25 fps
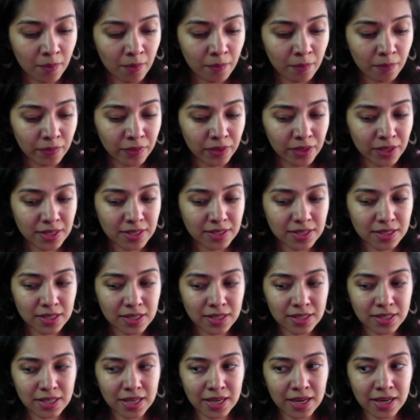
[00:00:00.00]
This
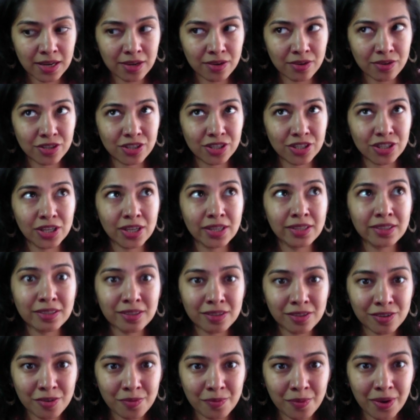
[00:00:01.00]
is a
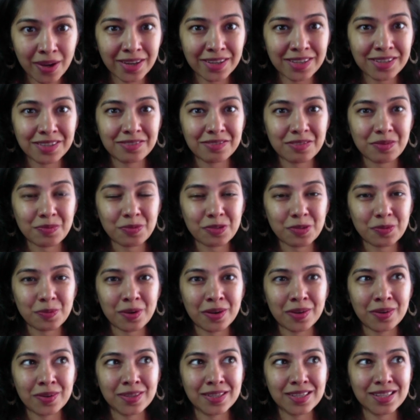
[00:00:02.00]
gentle reminder from
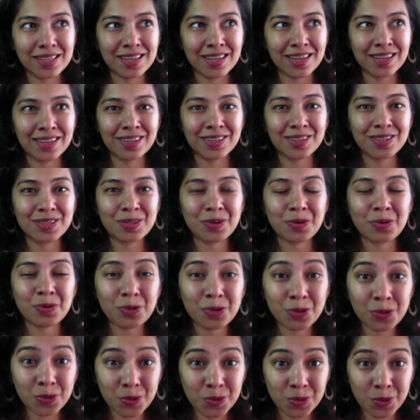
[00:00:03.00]
Spirit saying, don't
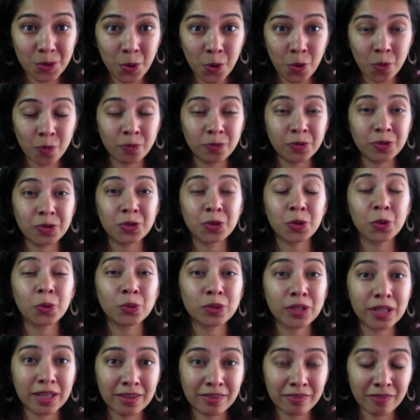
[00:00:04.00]
lose hope,
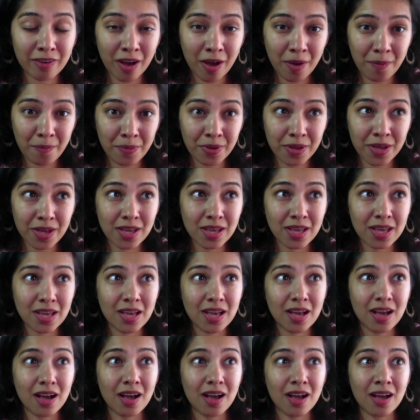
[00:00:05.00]
don't give up.
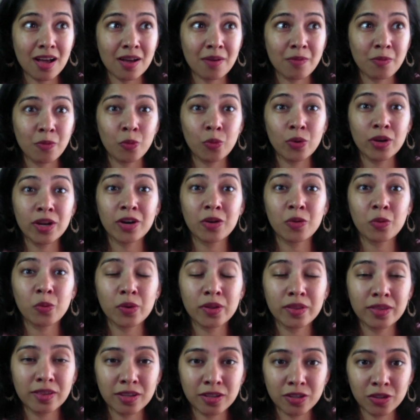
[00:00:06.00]
We are
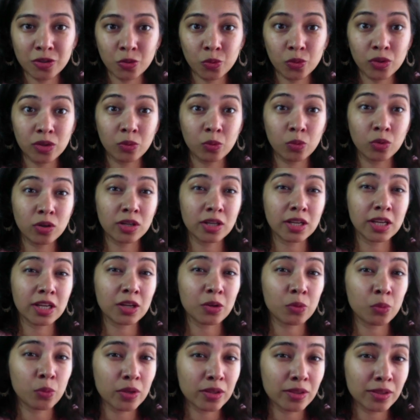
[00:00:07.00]
with you, we're
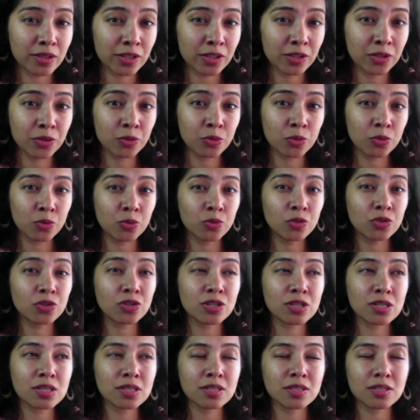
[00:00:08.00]
working with you.
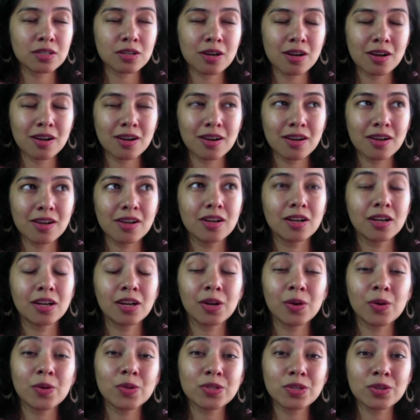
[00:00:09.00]
Just
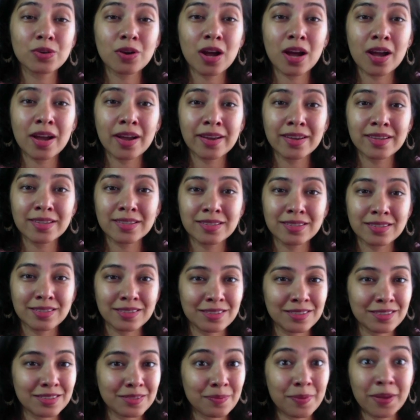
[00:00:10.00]
close your eyes
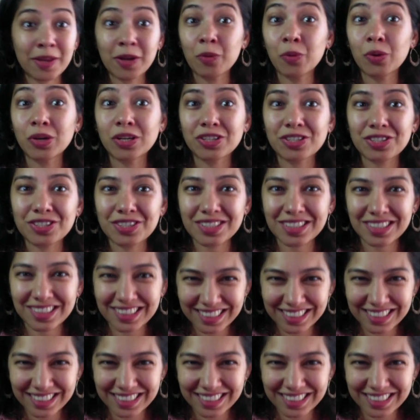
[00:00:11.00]
and make a wish.